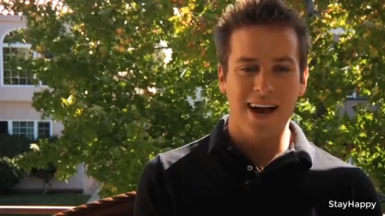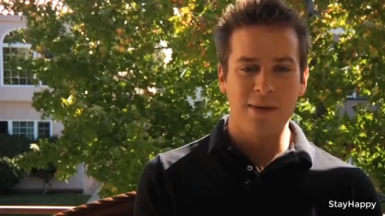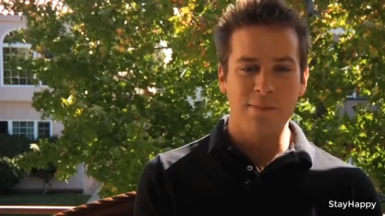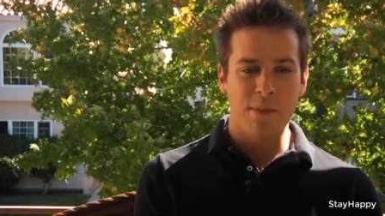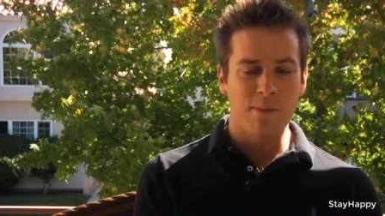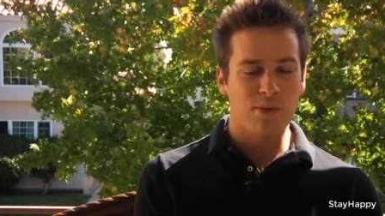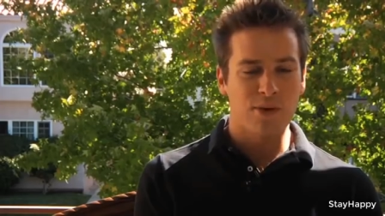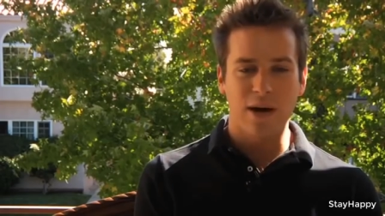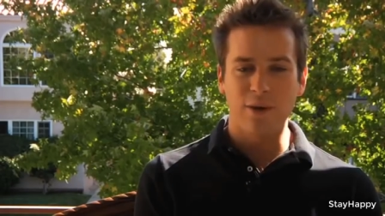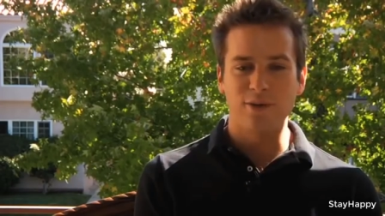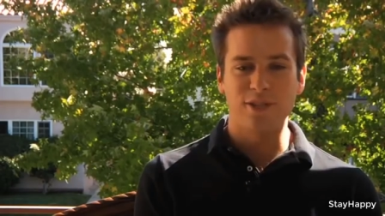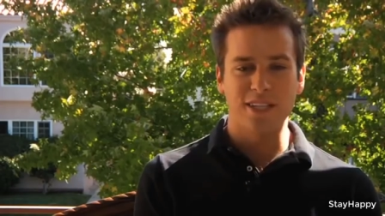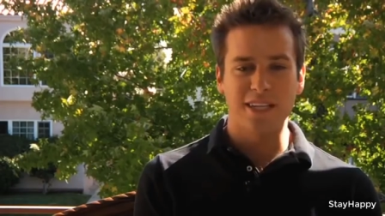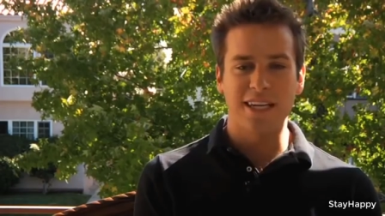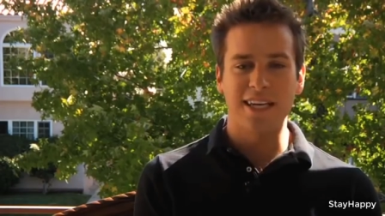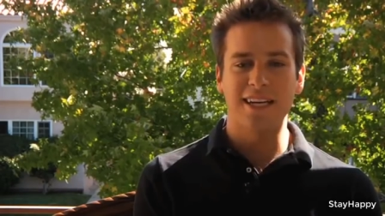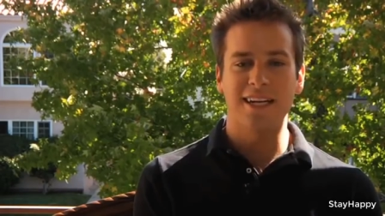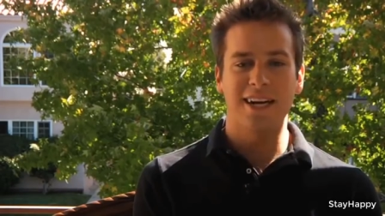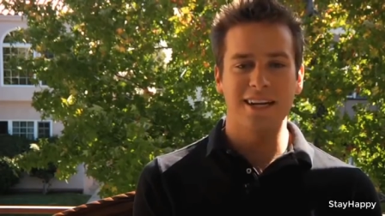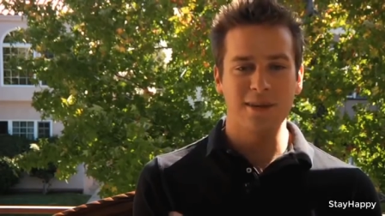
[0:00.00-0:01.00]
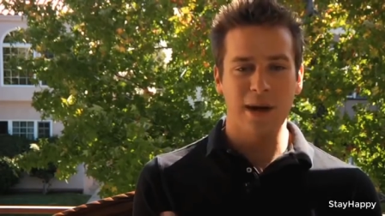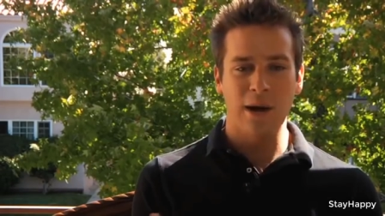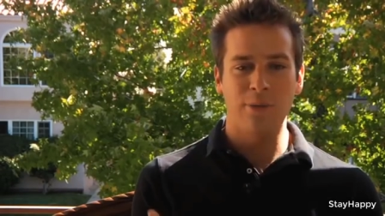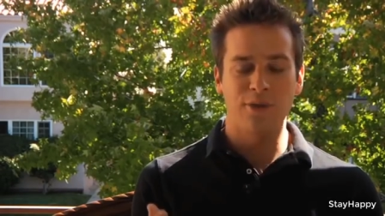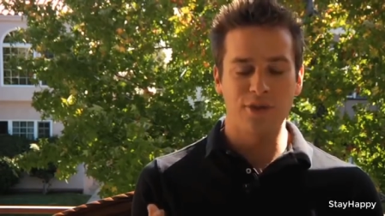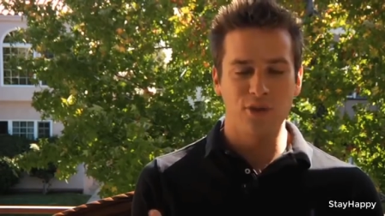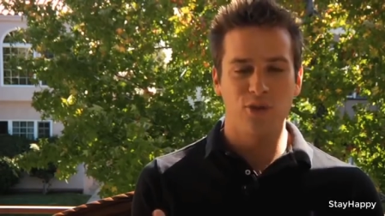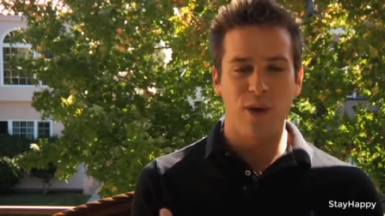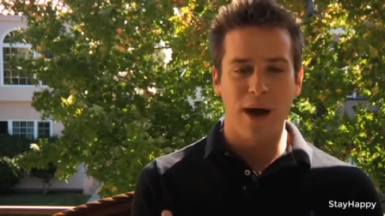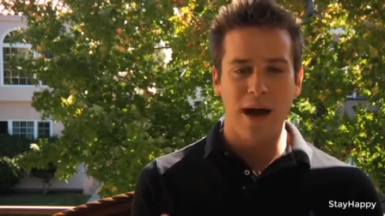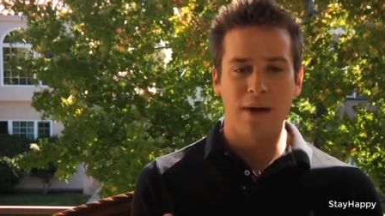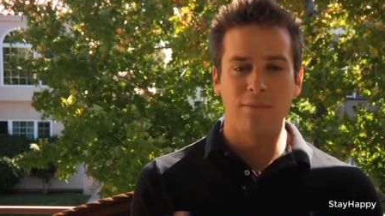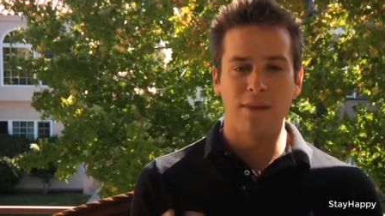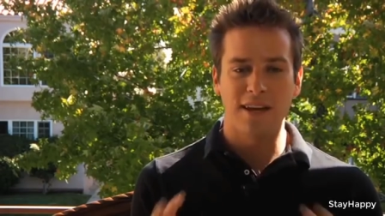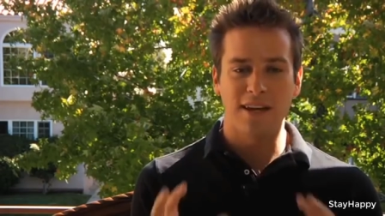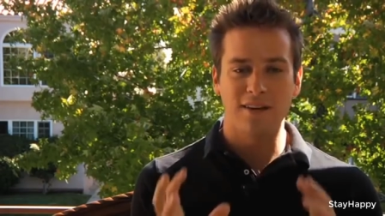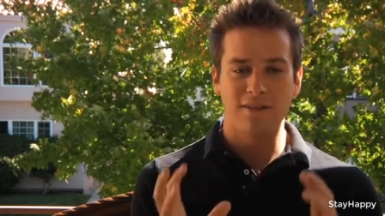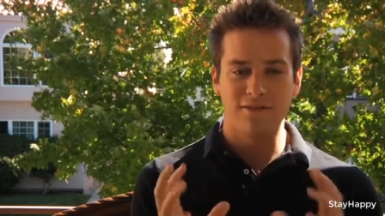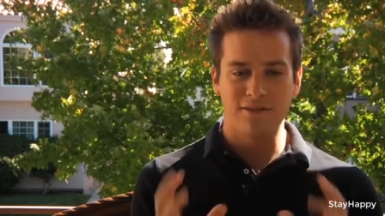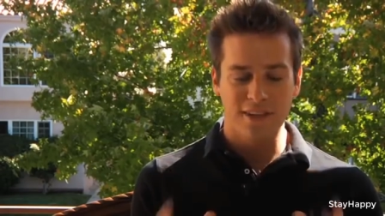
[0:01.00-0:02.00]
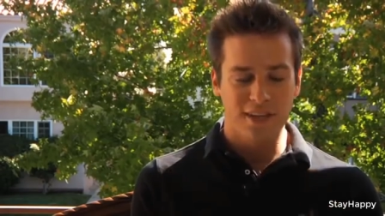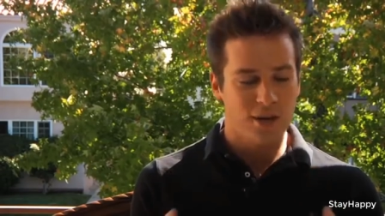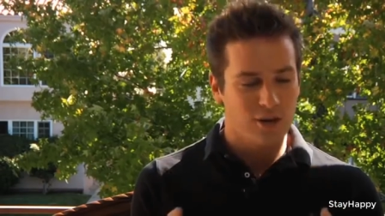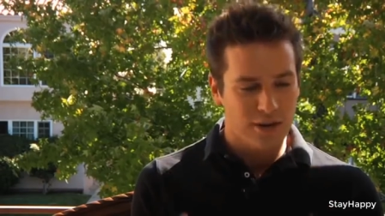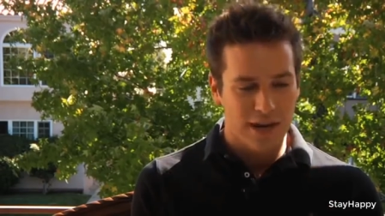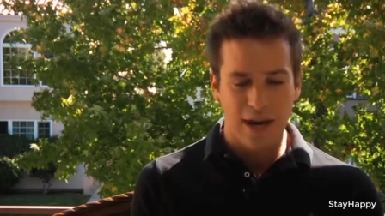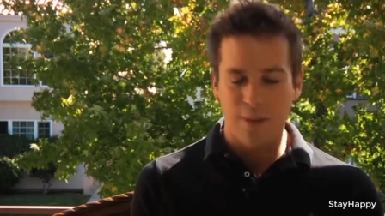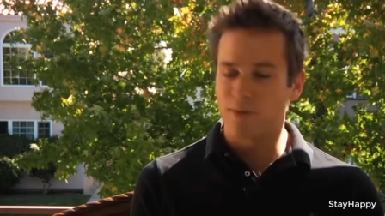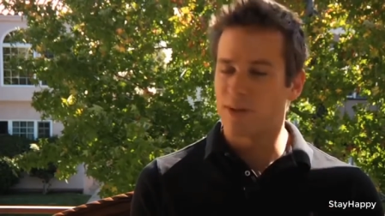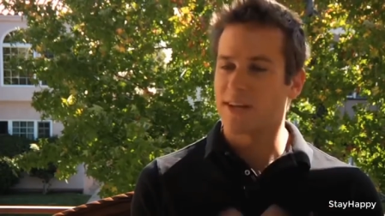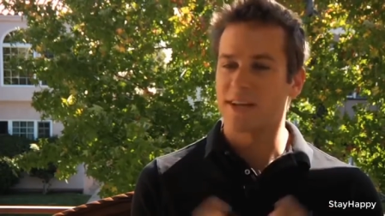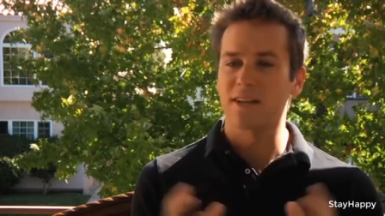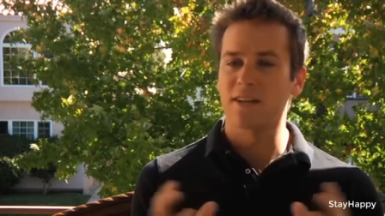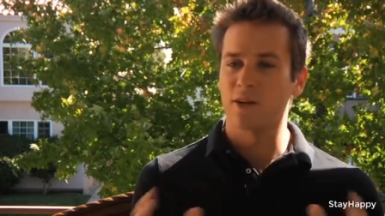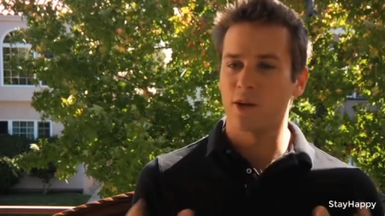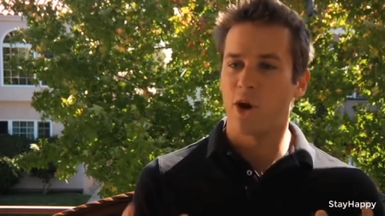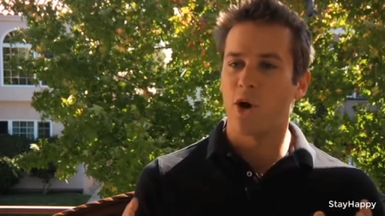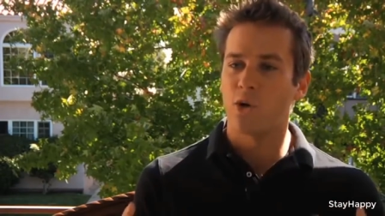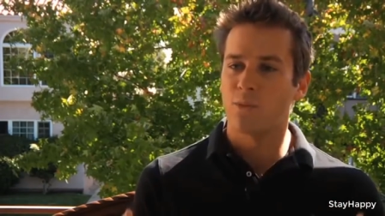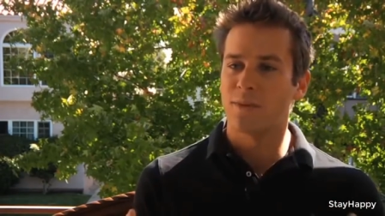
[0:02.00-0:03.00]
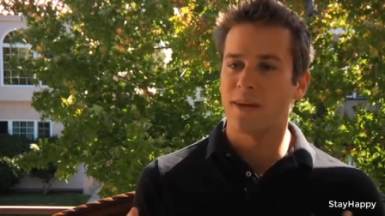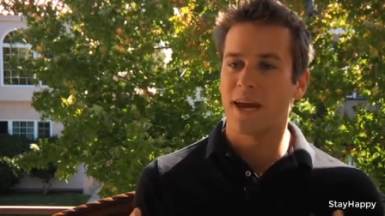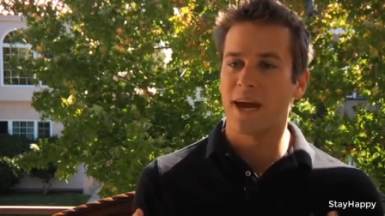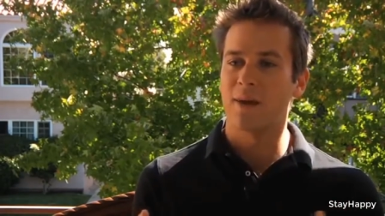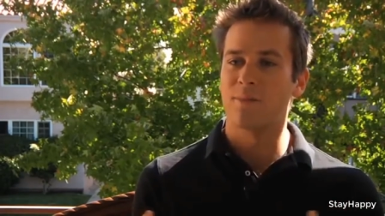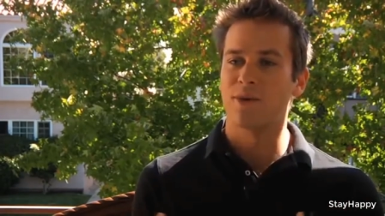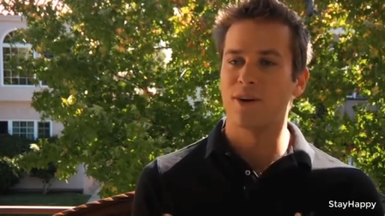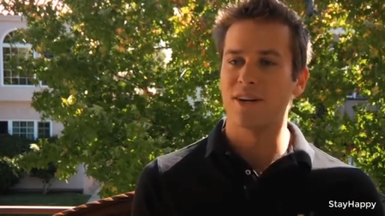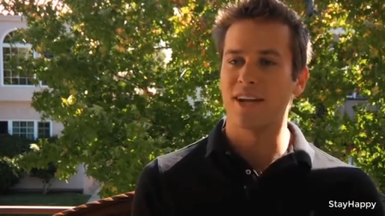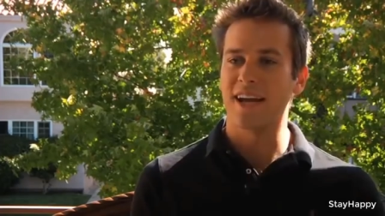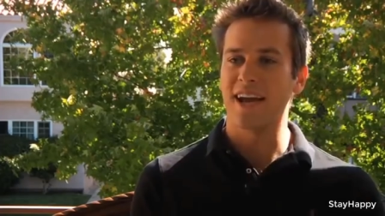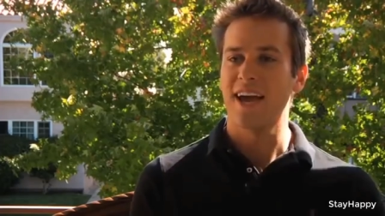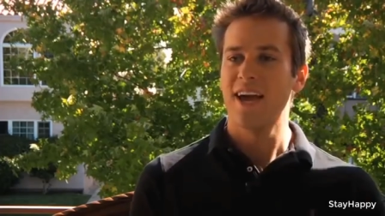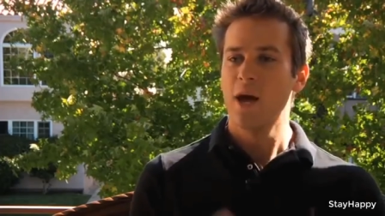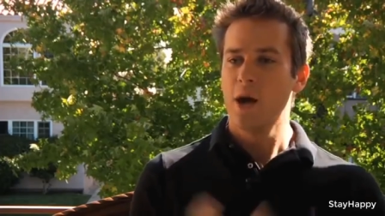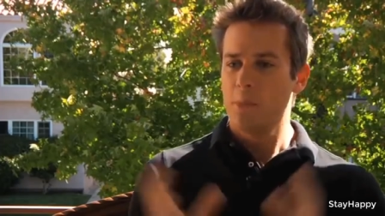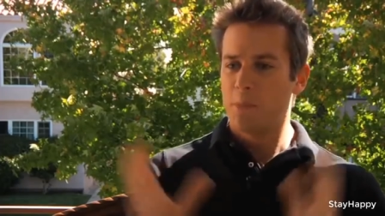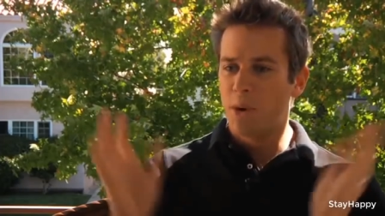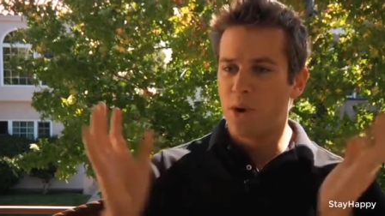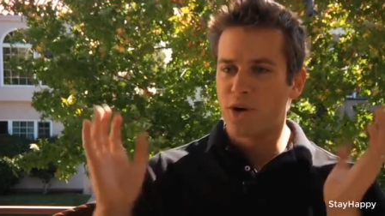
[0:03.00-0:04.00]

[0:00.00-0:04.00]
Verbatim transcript: I remember when I was a kid, I, I, would grab like a video camera, like a little home camera, and like mm-hmm.